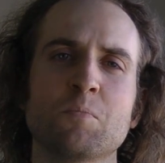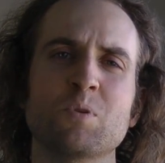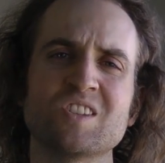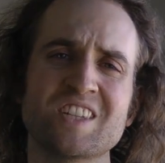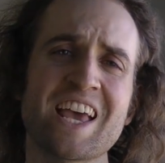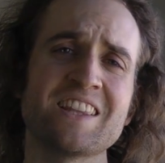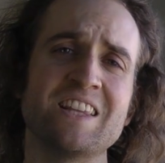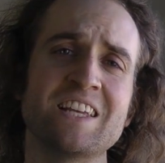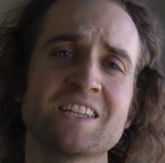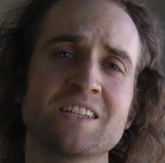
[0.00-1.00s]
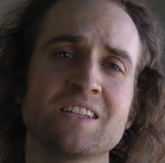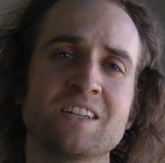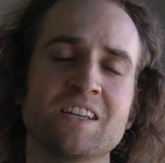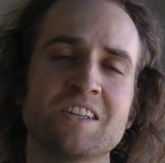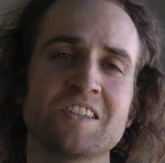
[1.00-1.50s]
But sadly,
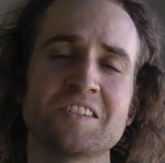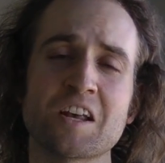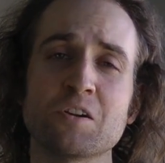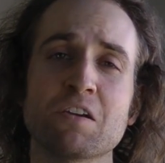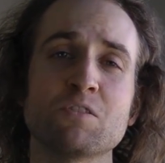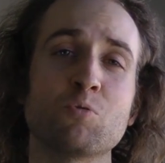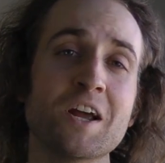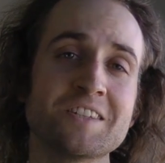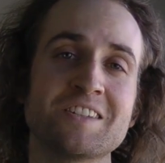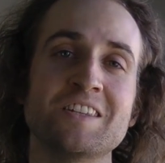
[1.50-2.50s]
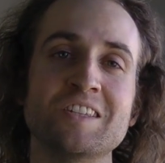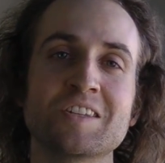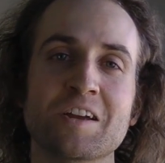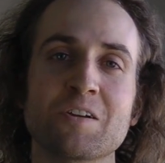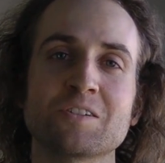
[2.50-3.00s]
since I don't have the rights to these
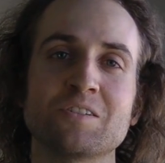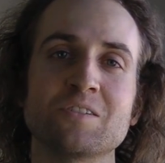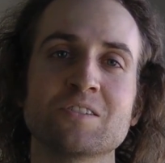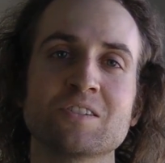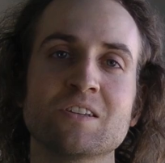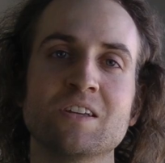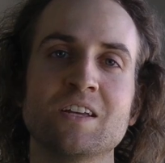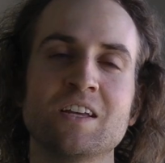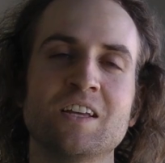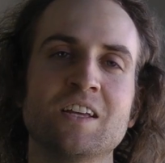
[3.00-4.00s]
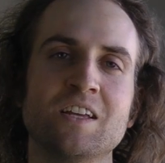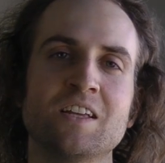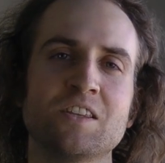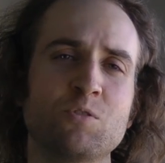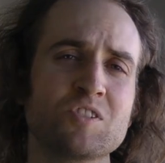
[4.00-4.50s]
characters,
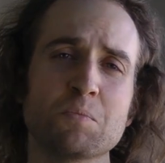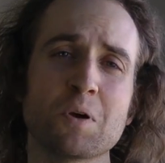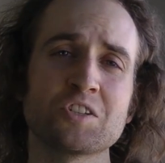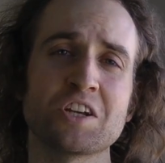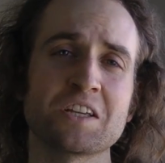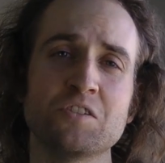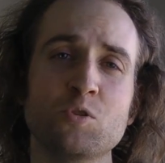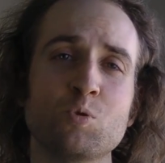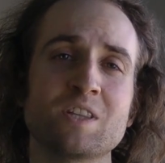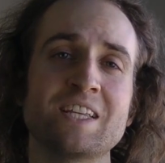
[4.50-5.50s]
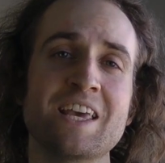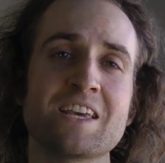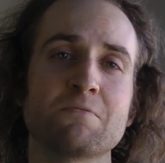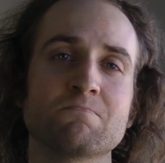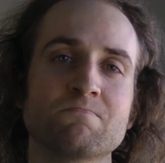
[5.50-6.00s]
there isn't much I can do with the game.